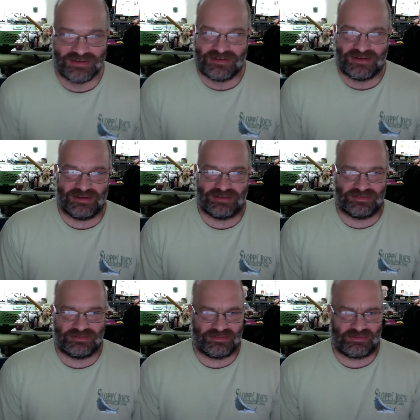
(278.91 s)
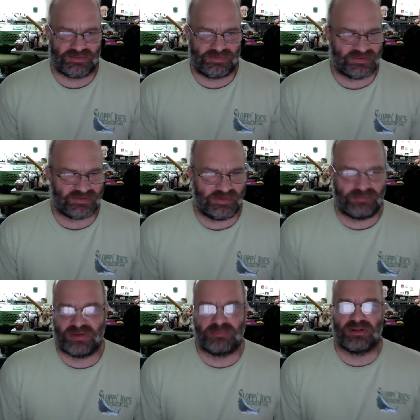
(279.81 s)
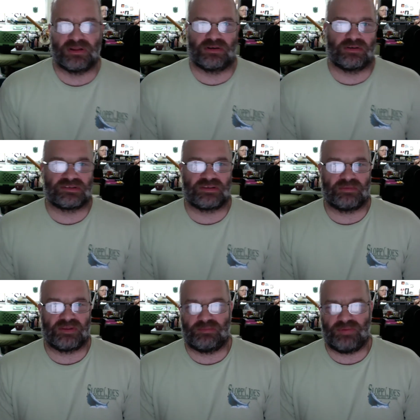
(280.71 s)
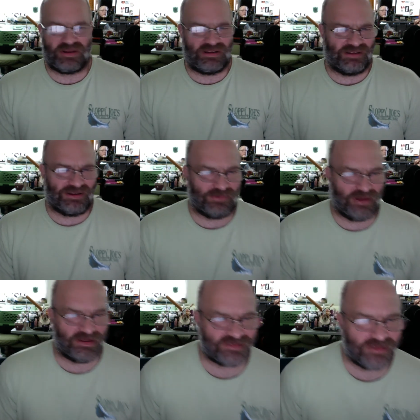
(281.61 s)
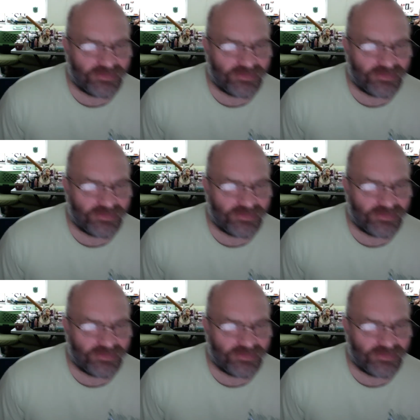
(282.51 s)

And there were supposed to be people in it or something. But I digress.